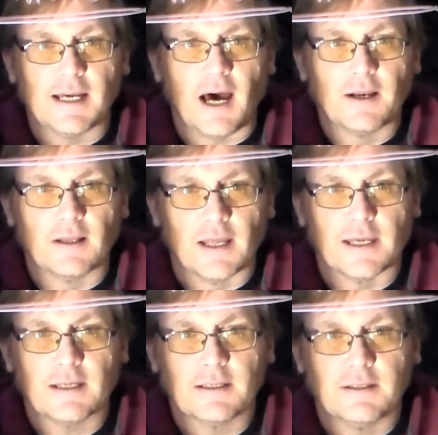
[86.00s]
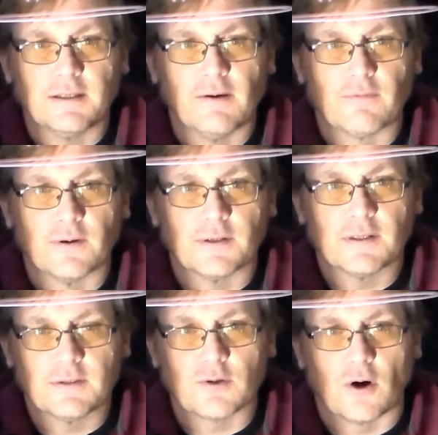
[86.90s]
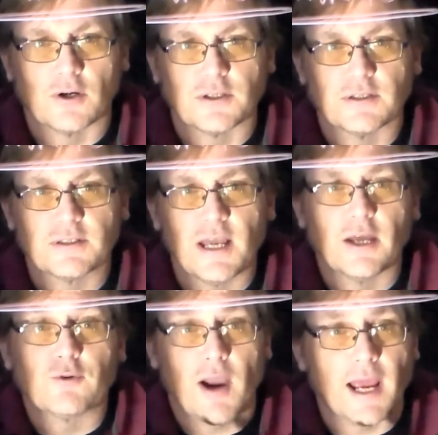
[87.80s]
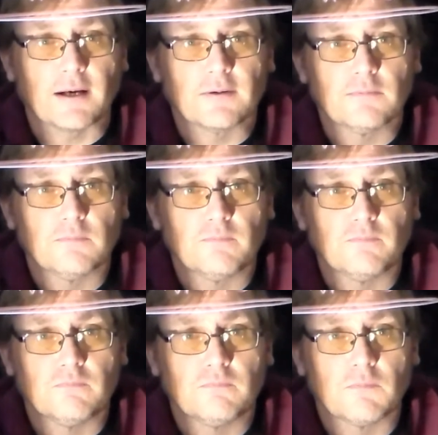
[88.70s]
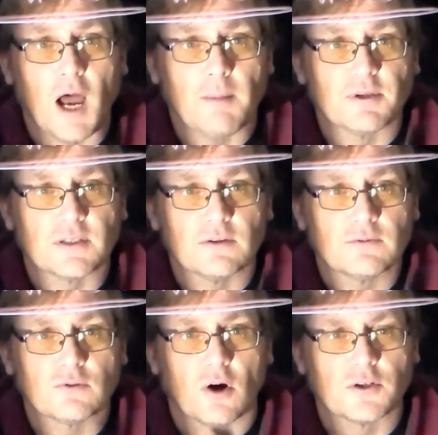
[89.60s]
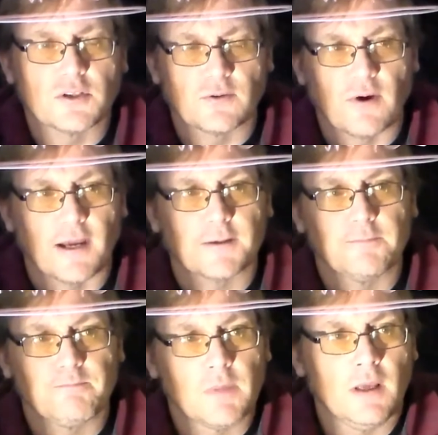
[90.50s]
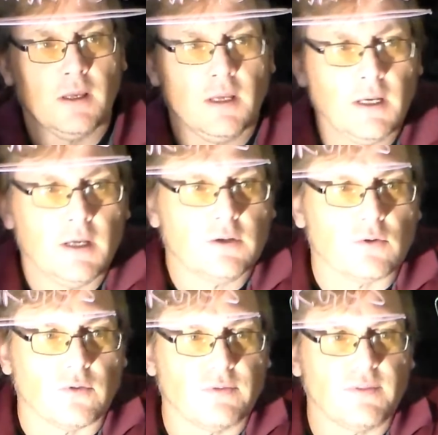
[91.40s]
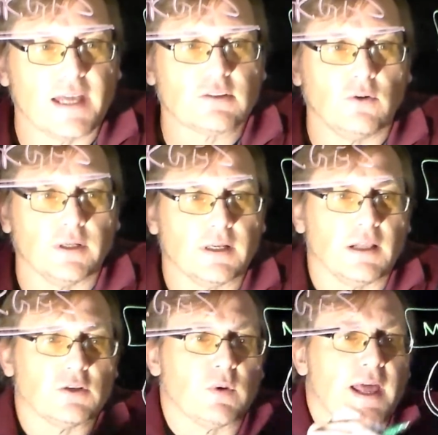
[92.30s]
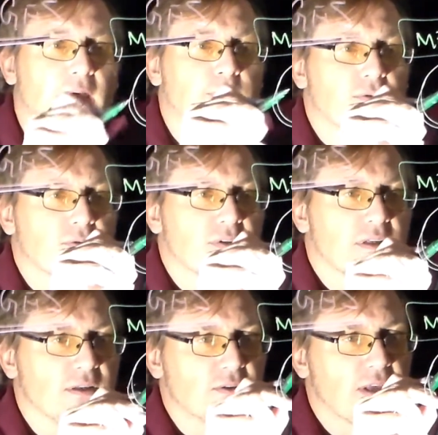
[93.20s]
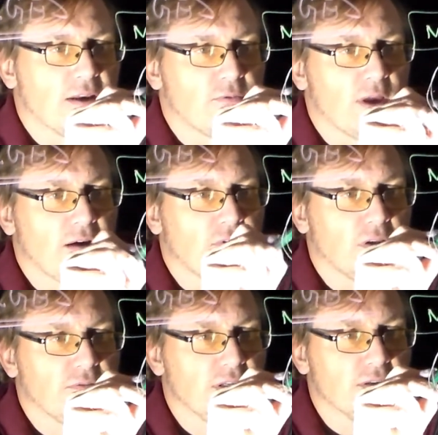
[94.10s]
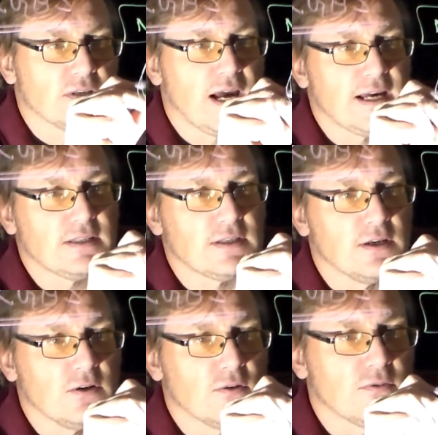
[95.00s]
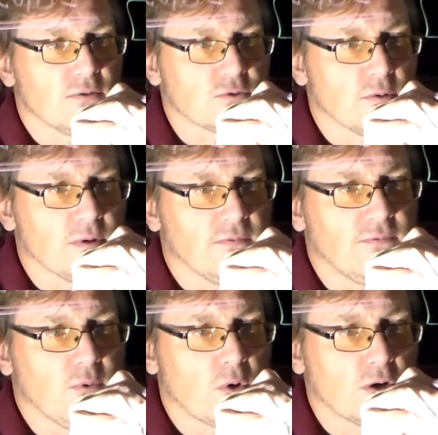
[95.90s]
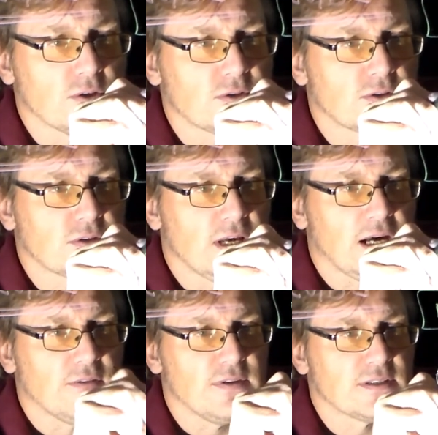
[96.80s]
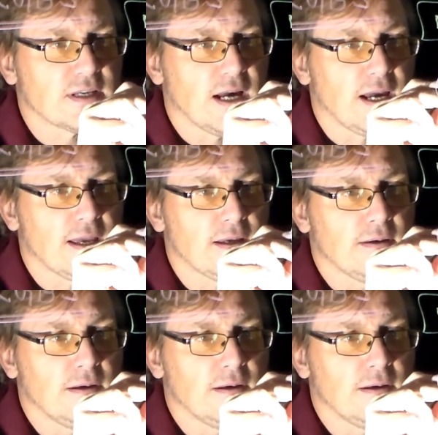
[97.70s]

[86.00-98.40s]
unlike different charges attract. Opposite charges attract. So that's going to tell us what happens is that if you have all of these guys here, there's going to be a force on this guy,